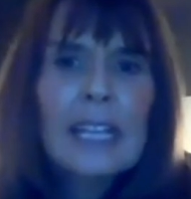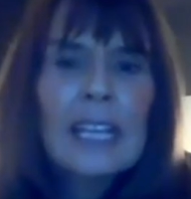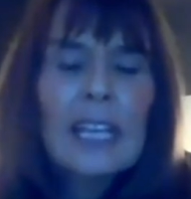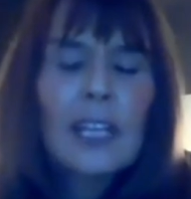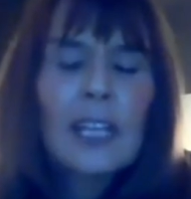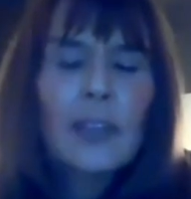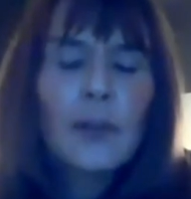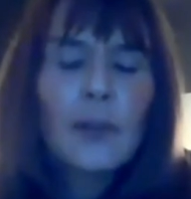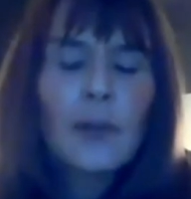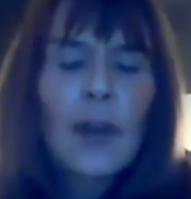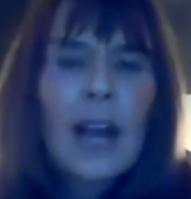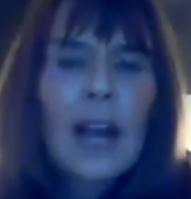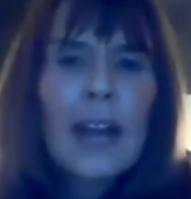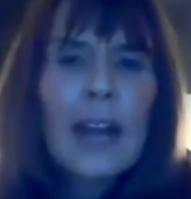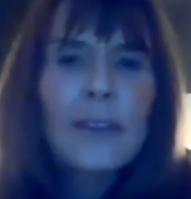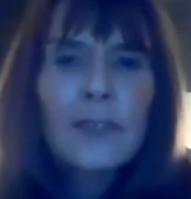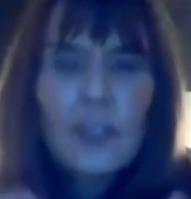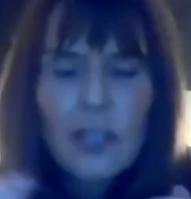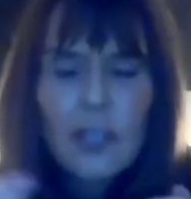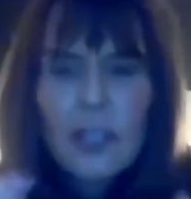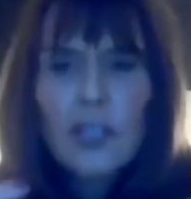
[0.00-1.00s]
you know,
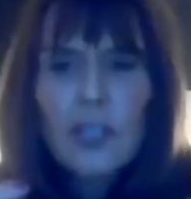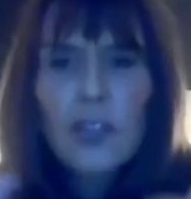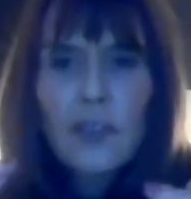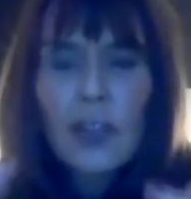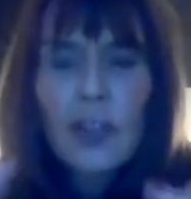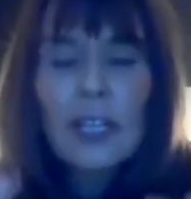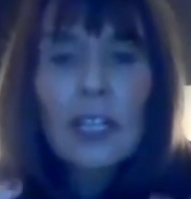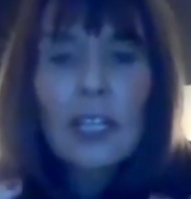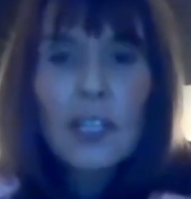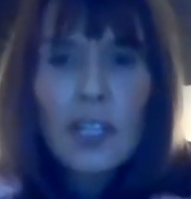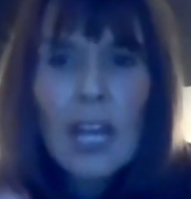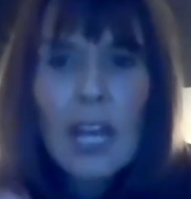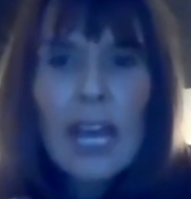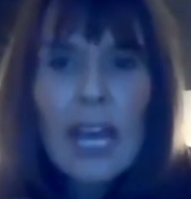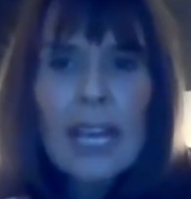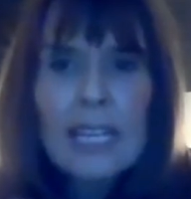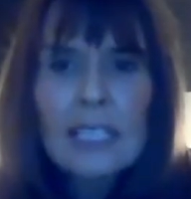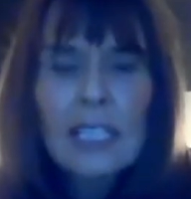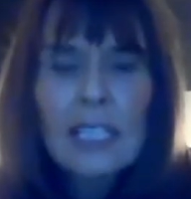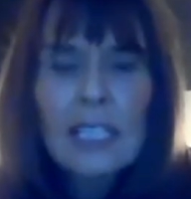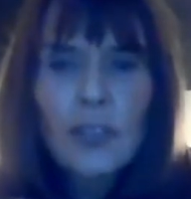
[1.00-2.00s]
I've really
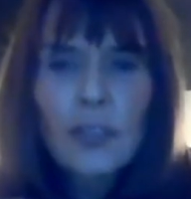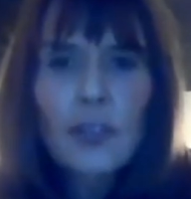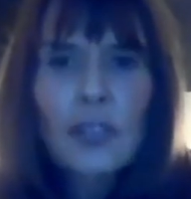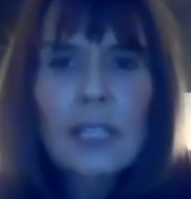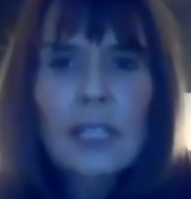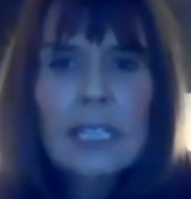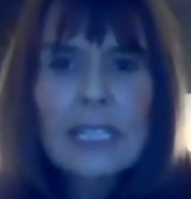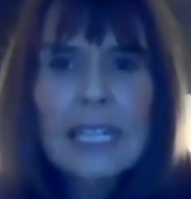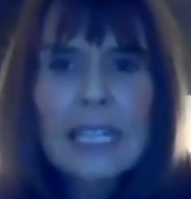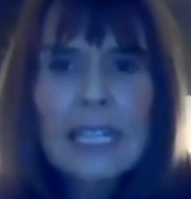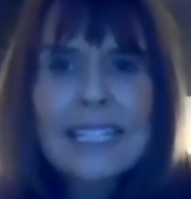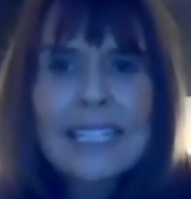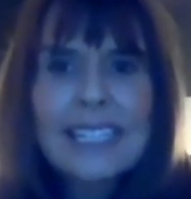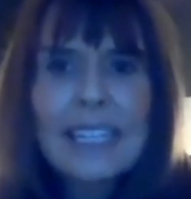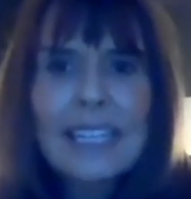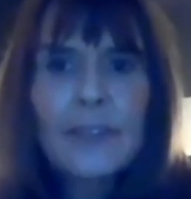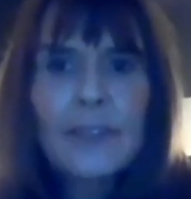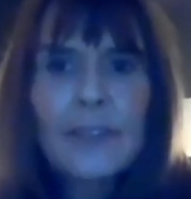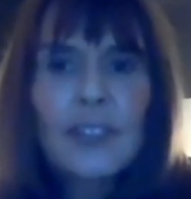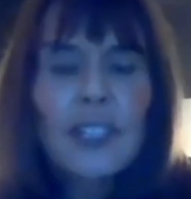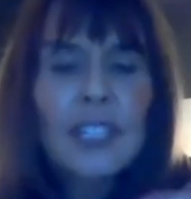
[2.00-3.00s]
tried, like, during the day to
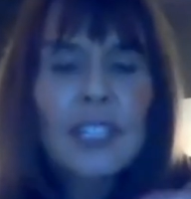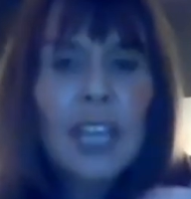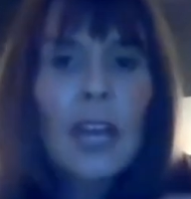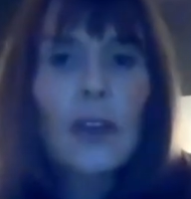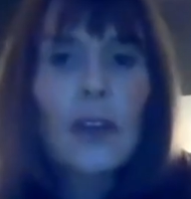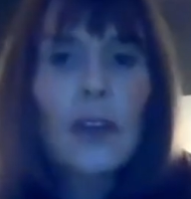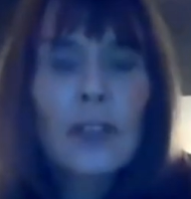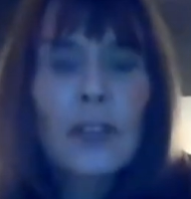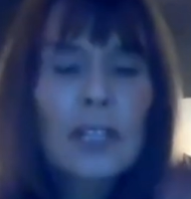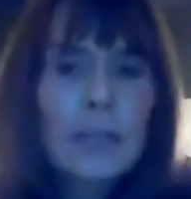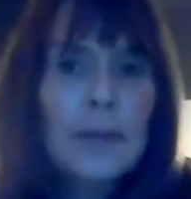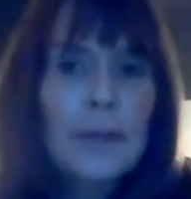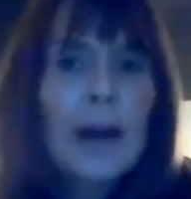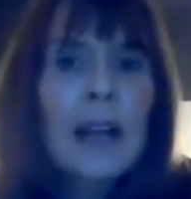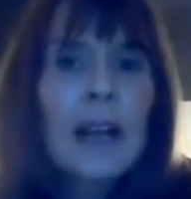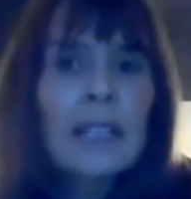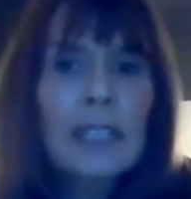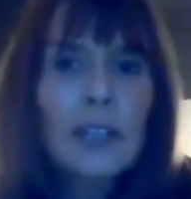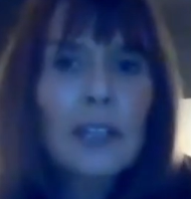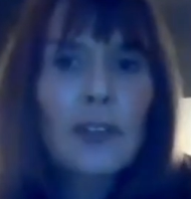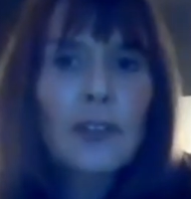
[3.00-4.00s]
even just get out. There's a
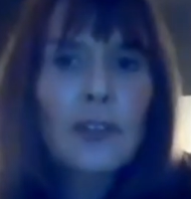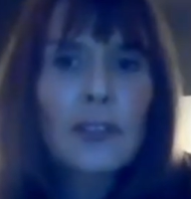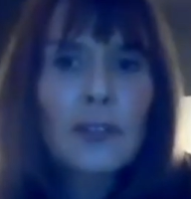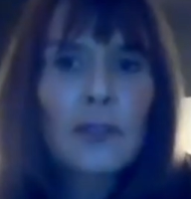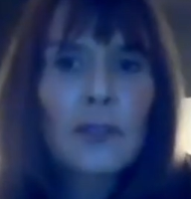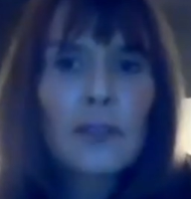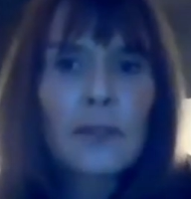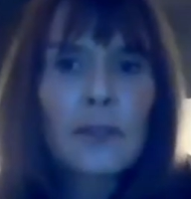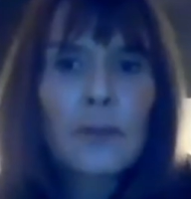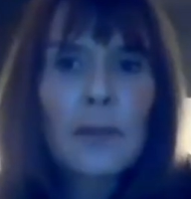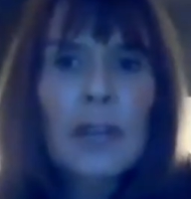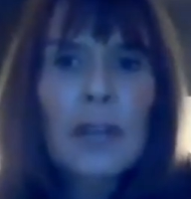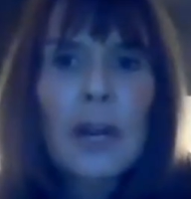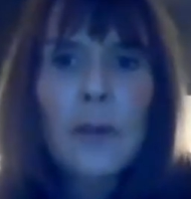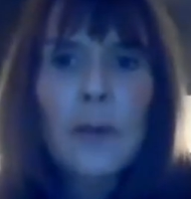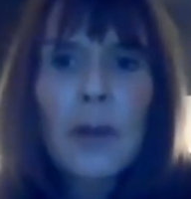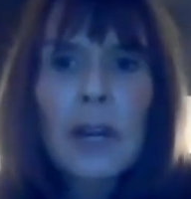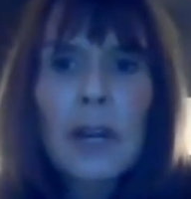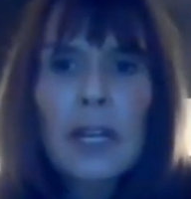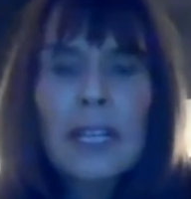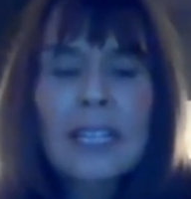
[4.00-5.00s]
park across the road from where I
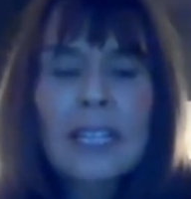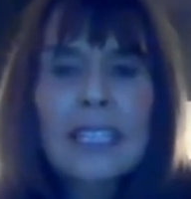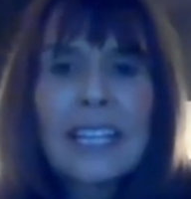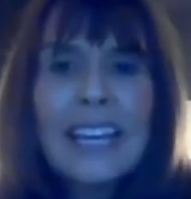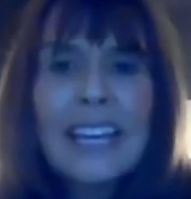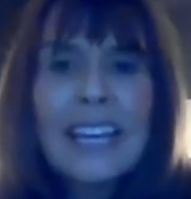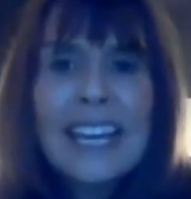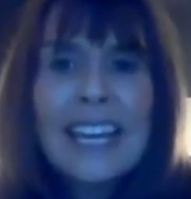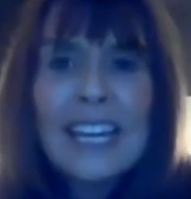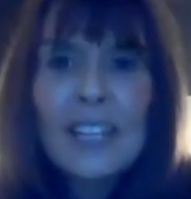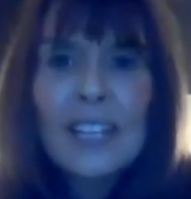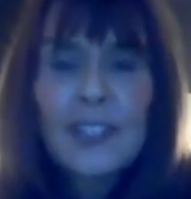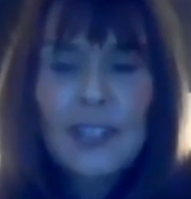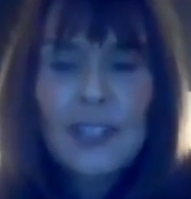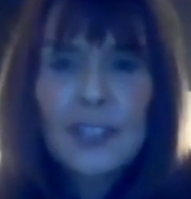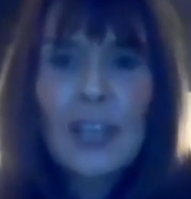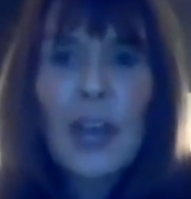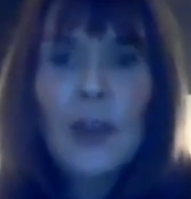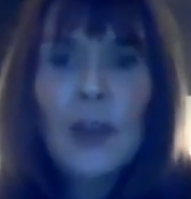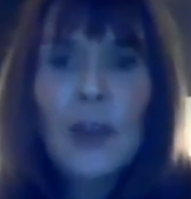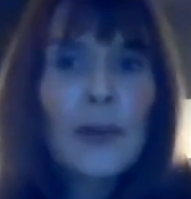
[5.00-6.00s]
work, and just
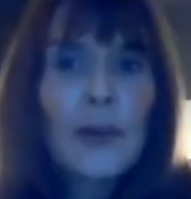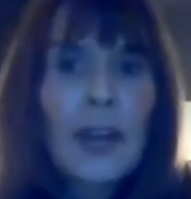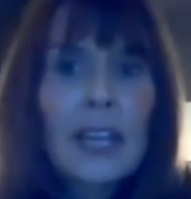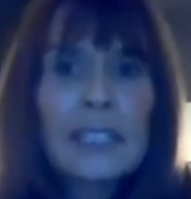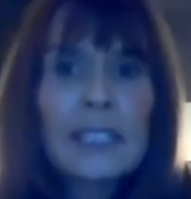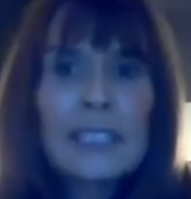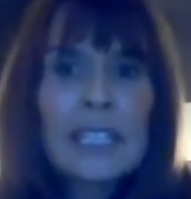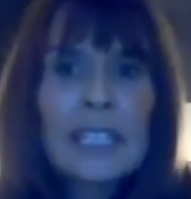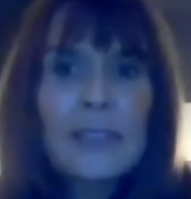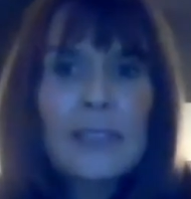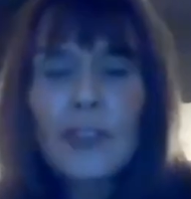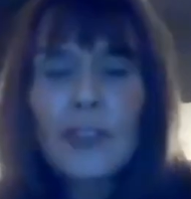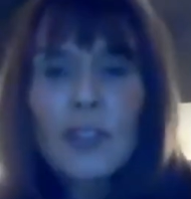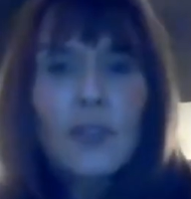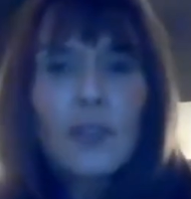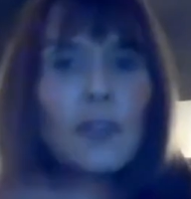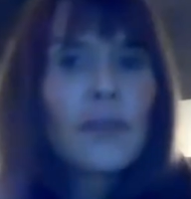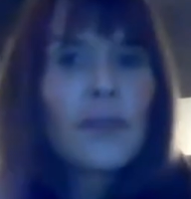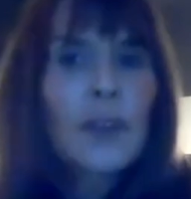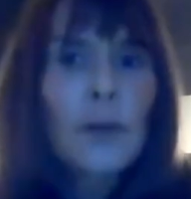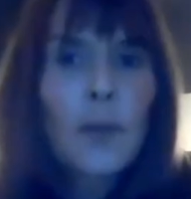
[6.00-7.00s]
get out and even just
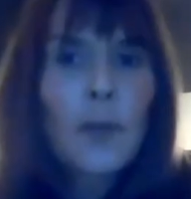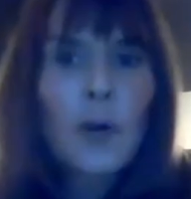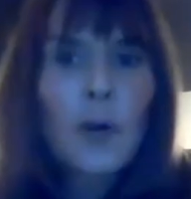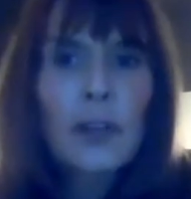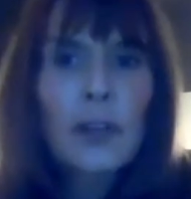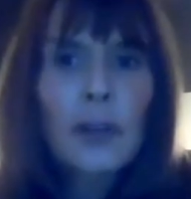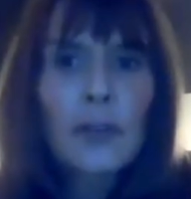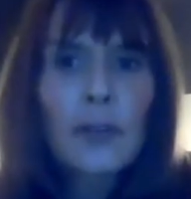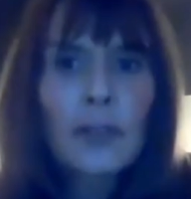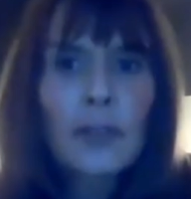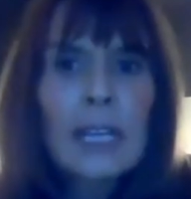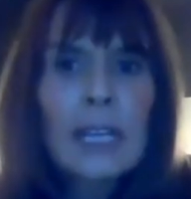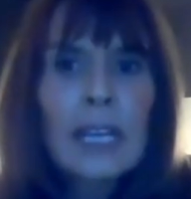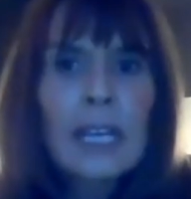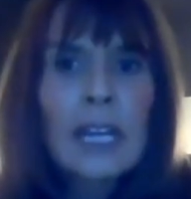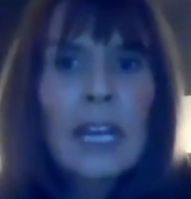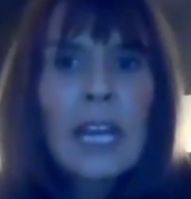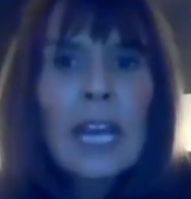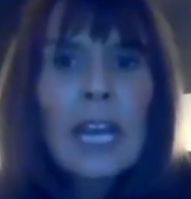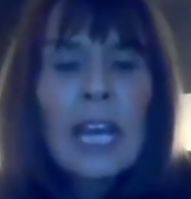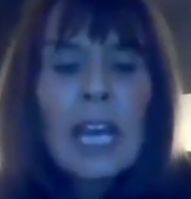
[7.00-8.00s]
go for a walk around
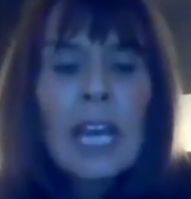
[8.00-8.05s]
there.